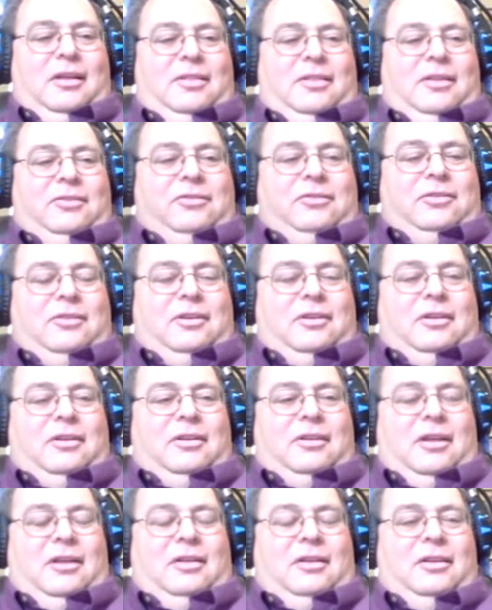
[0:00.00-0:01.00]
I think
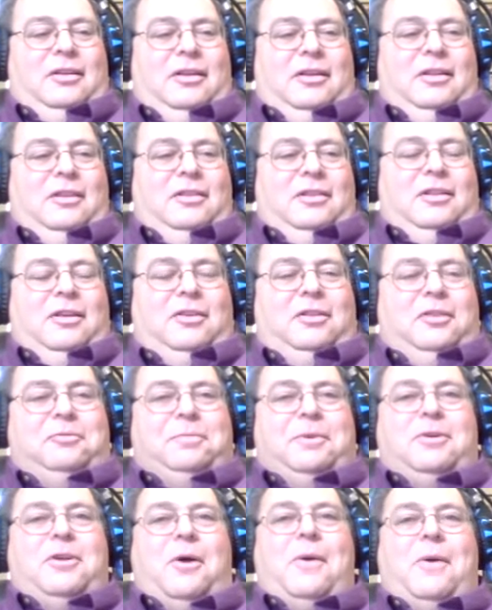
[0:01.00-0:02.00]
everybody thought that Hillary
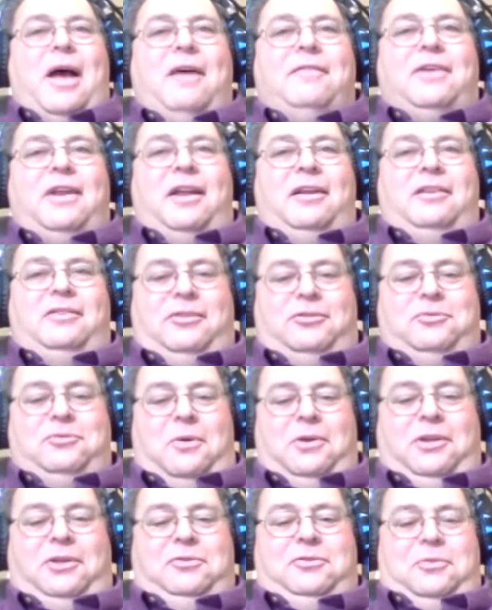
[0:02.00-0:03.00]
was going to win, including
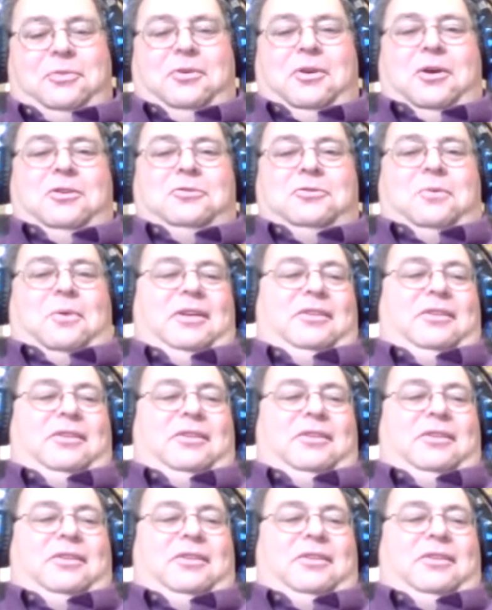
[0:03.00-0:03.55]
Donald Trump.